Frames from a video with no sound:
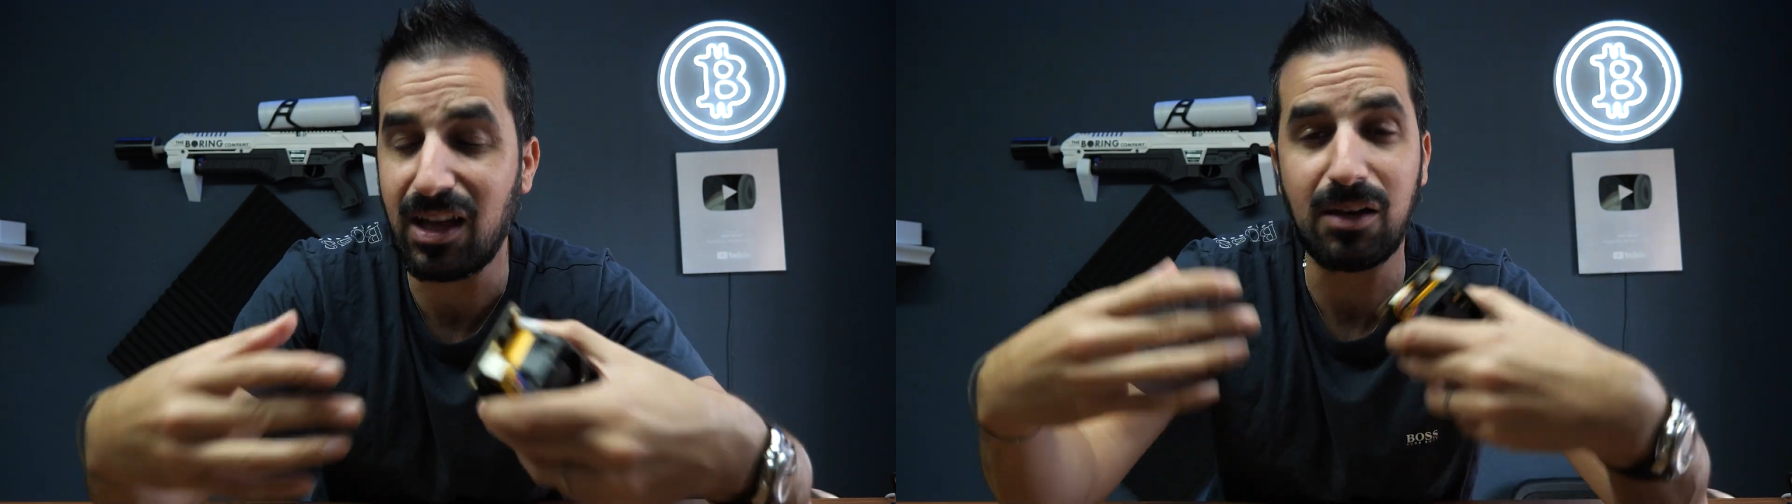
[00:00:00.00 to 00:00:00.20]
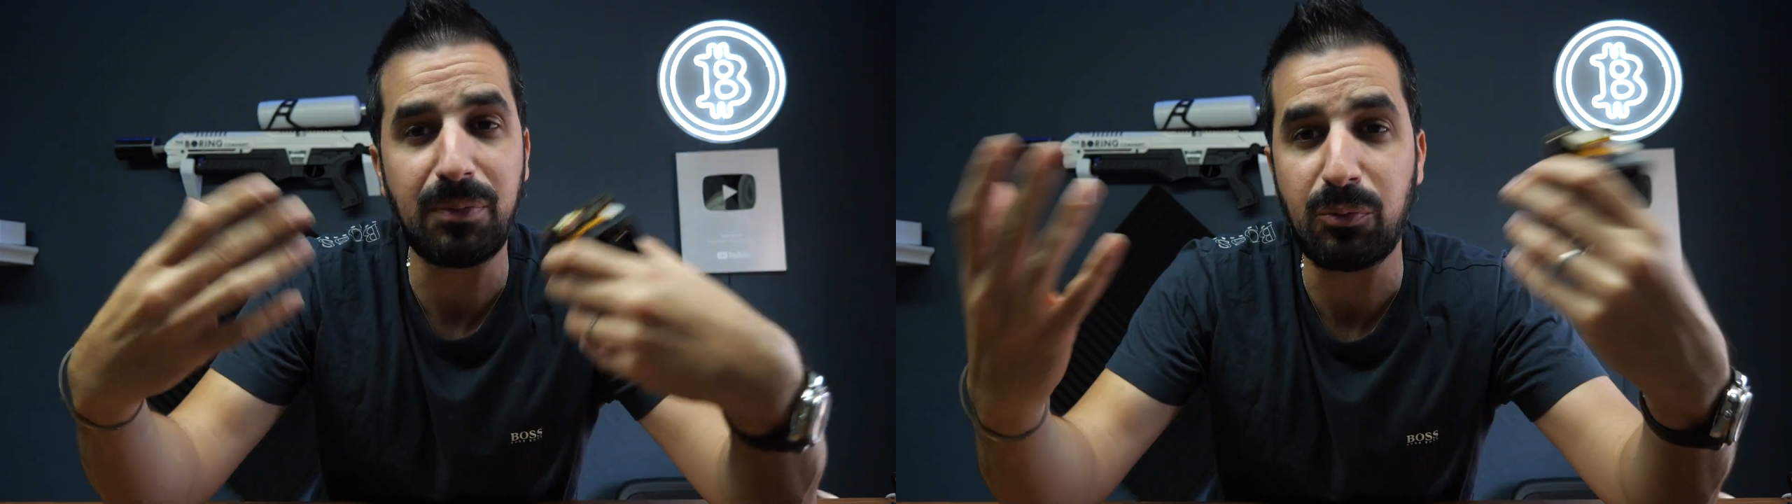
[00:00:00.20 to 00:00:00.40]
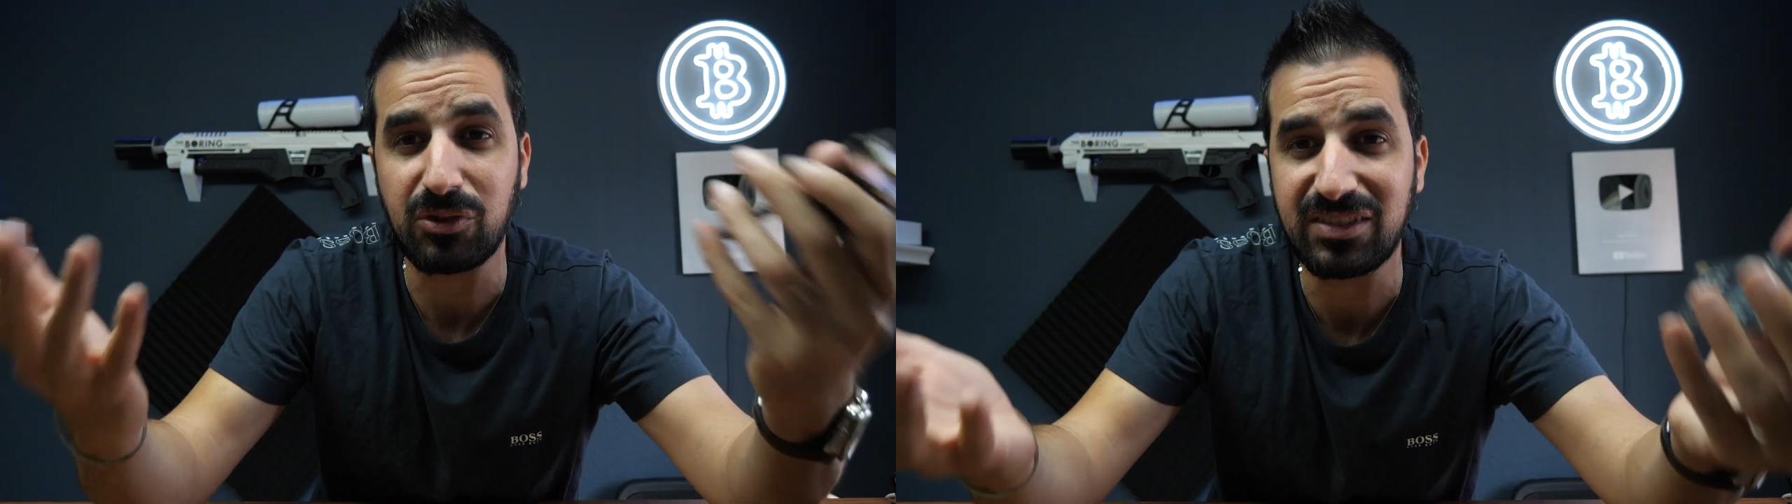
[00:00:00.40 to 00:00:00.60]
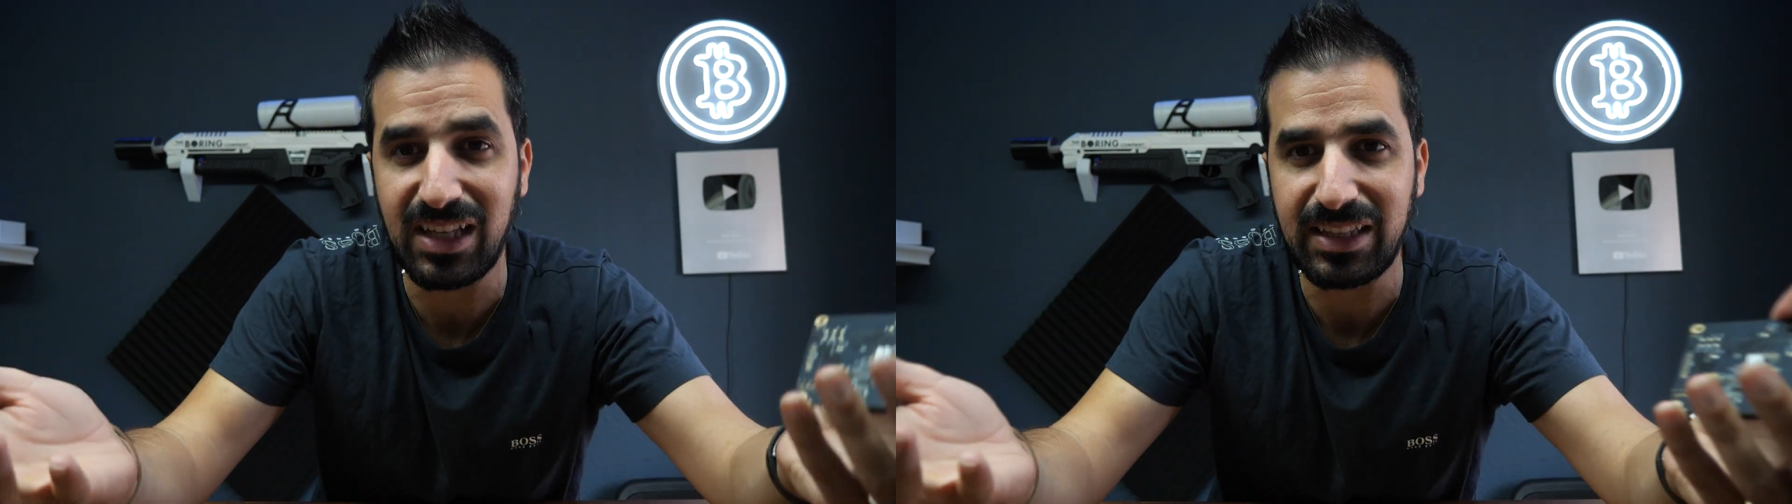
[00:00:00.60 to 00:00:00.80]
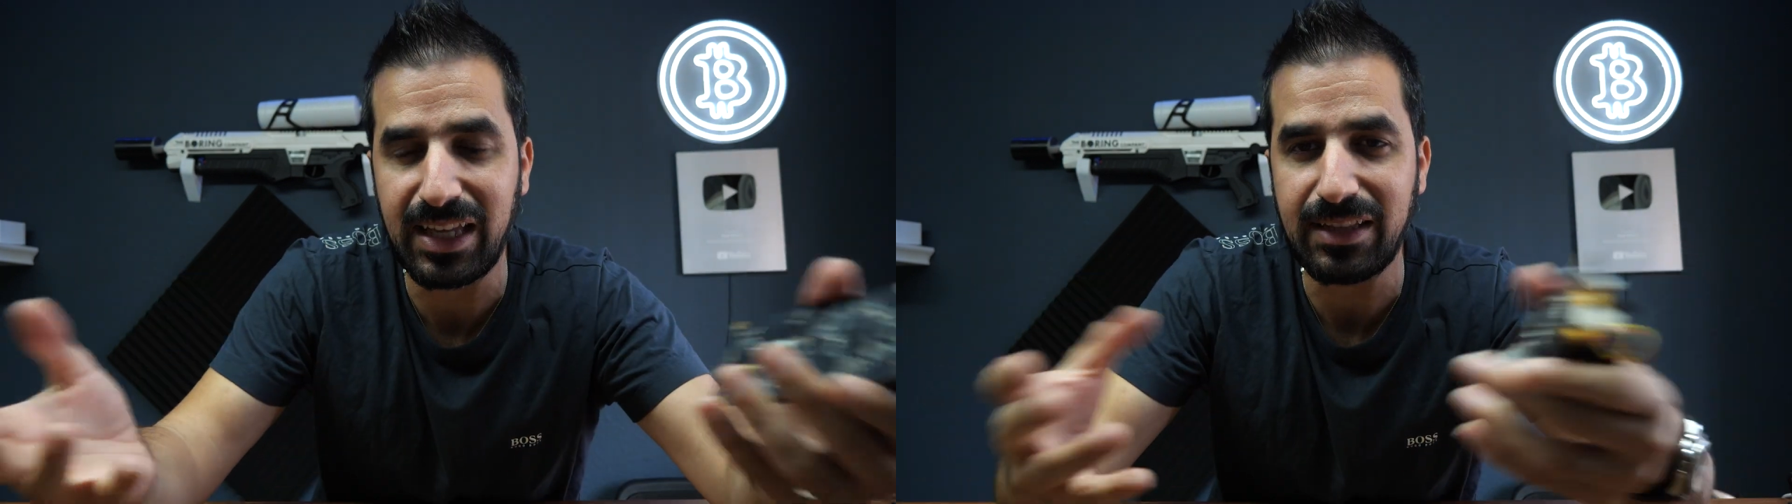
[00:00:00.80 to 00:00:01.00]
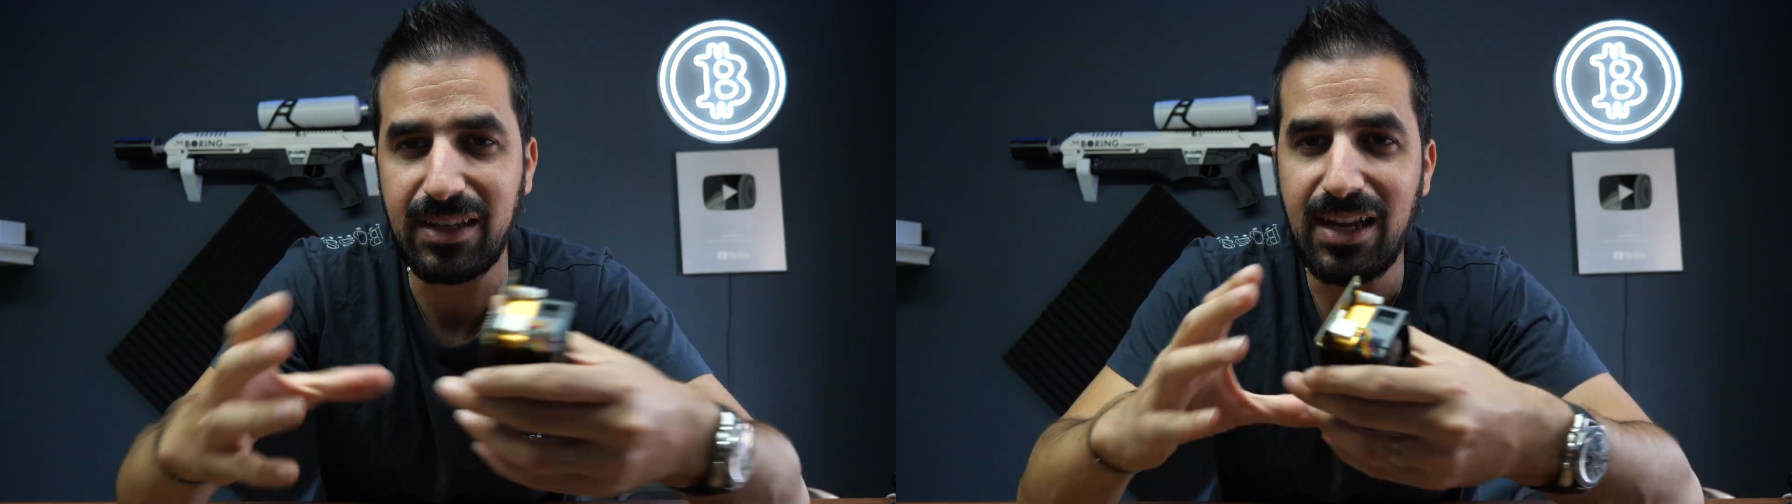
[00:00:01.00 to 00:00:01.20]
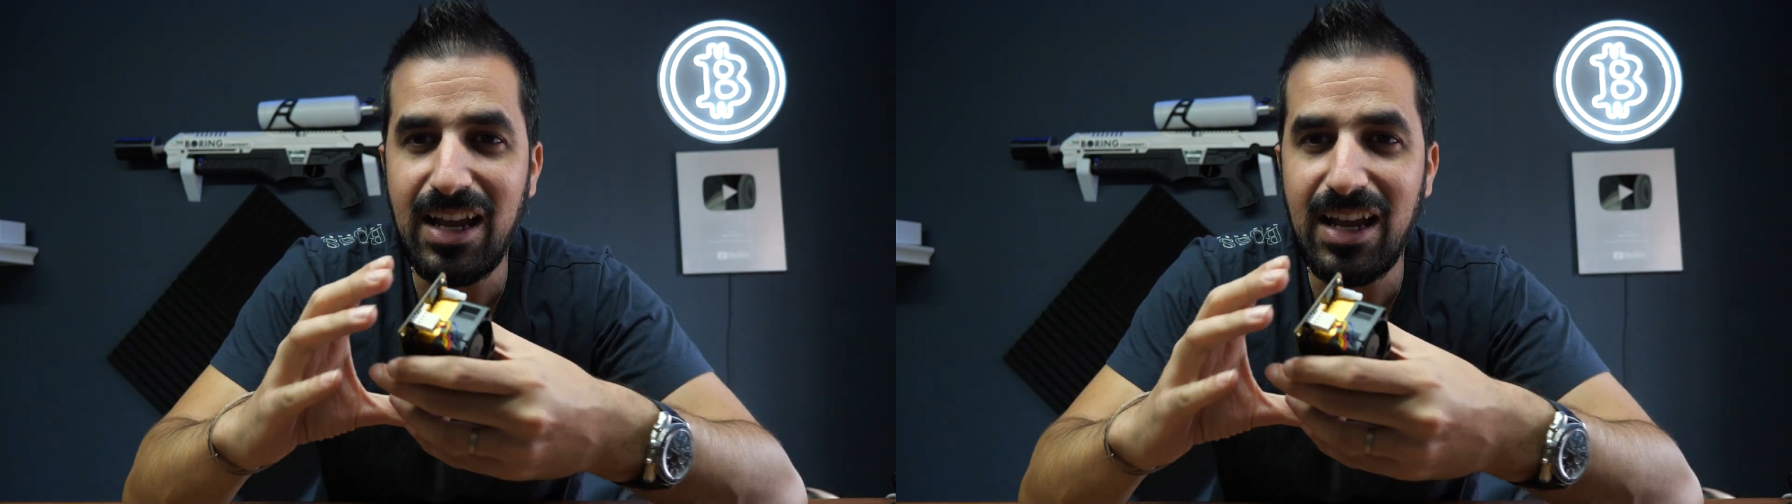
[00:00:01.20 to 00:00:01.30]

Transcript: not a lot of people selling it.